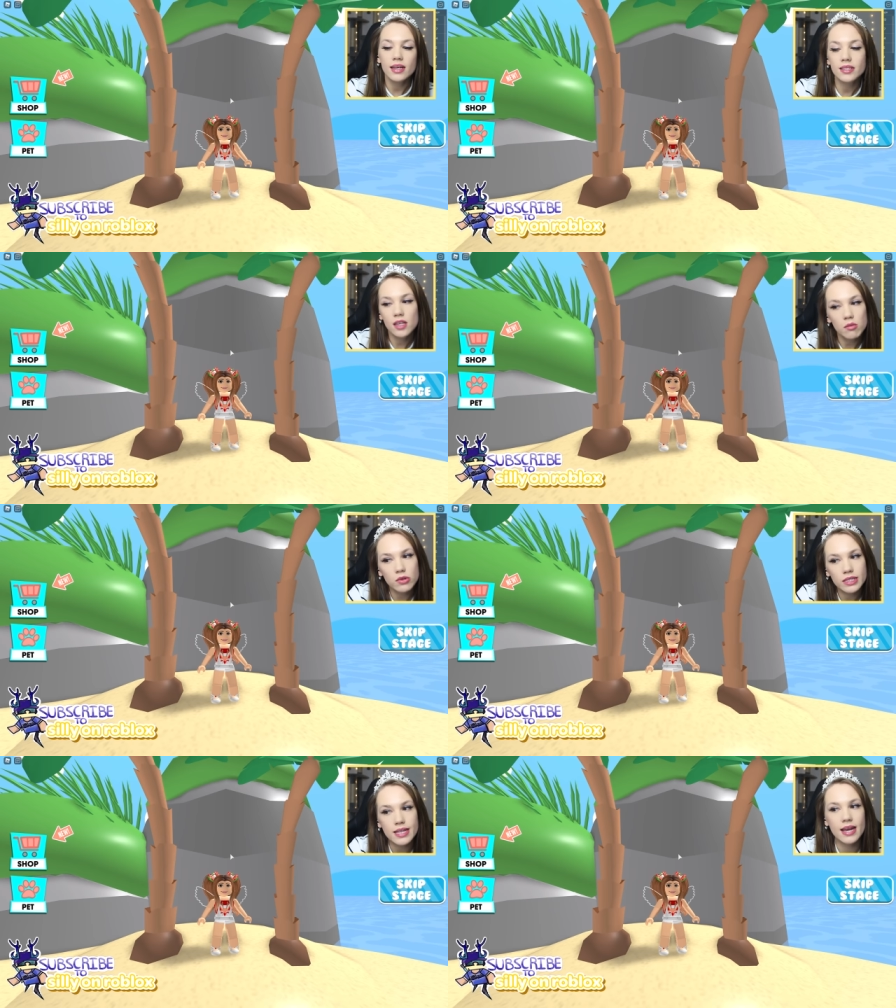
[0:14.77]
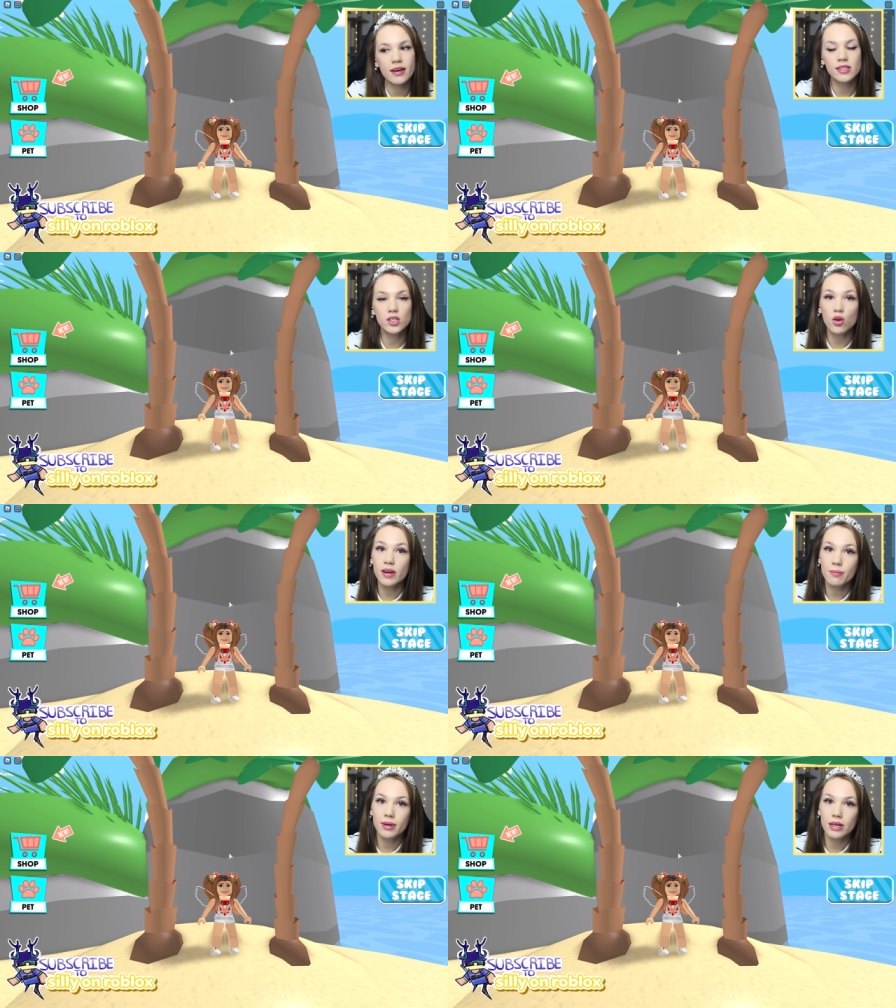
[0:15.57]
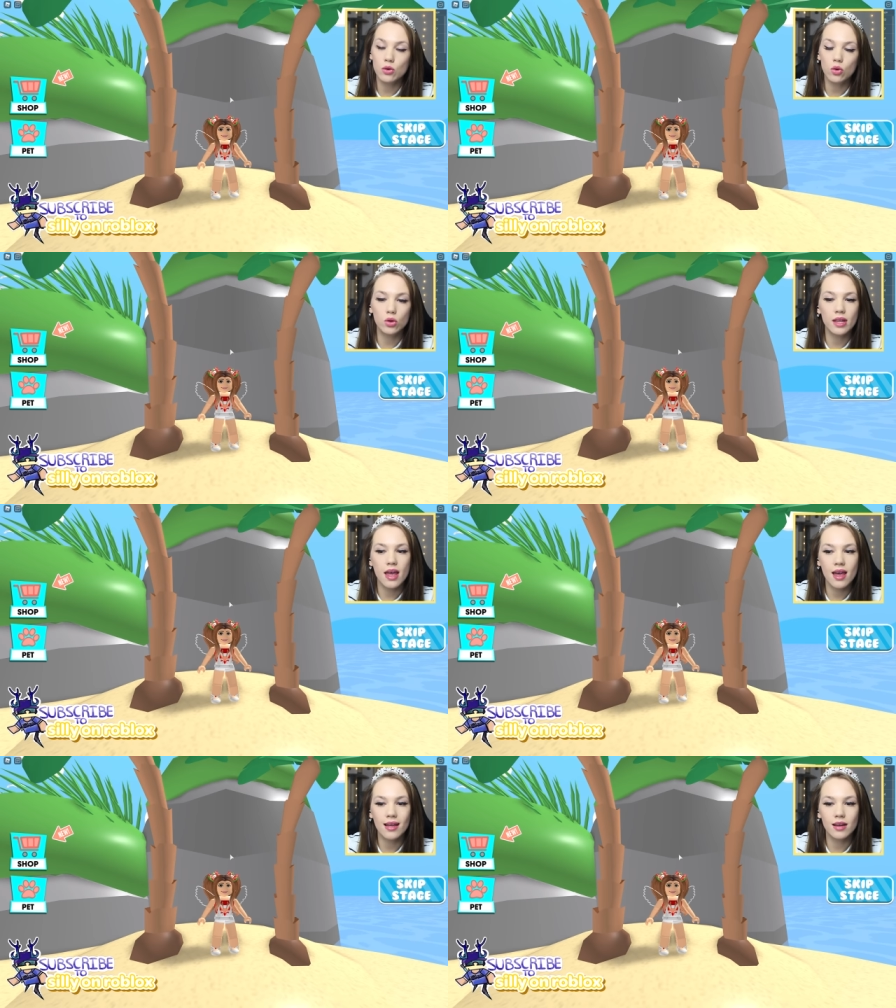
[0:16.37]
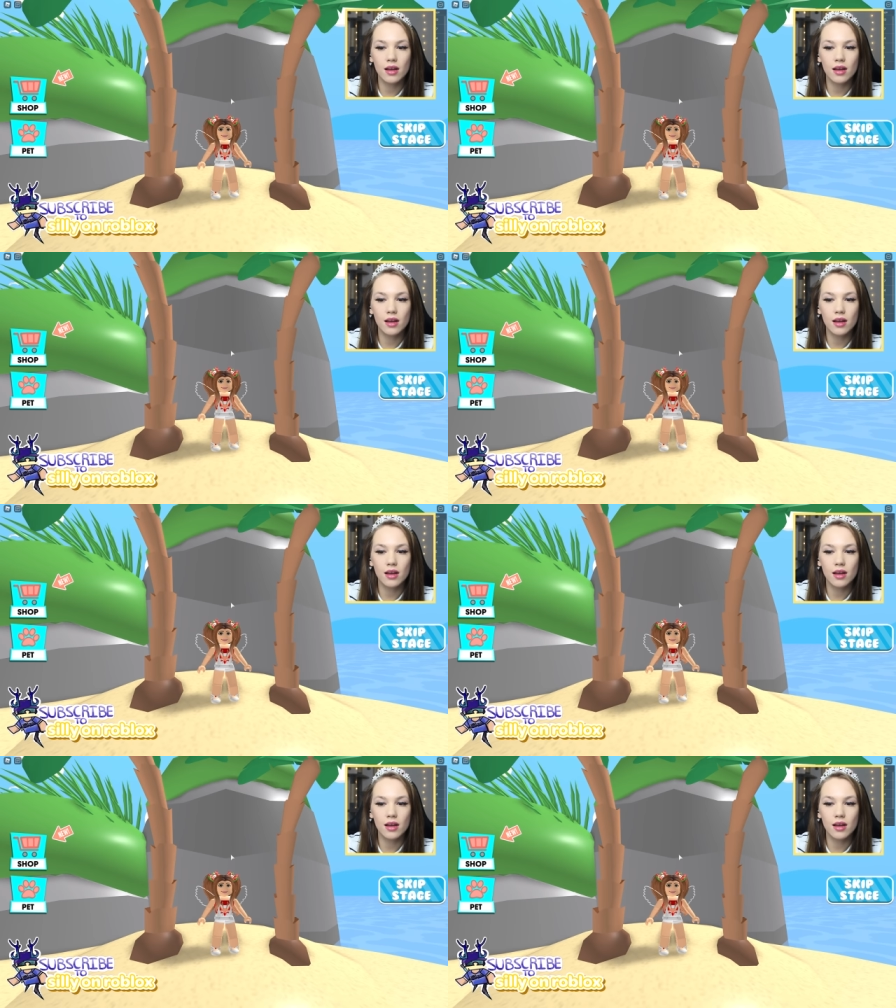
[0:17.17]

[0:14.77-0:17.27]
it's almost there and it's already pretty cold and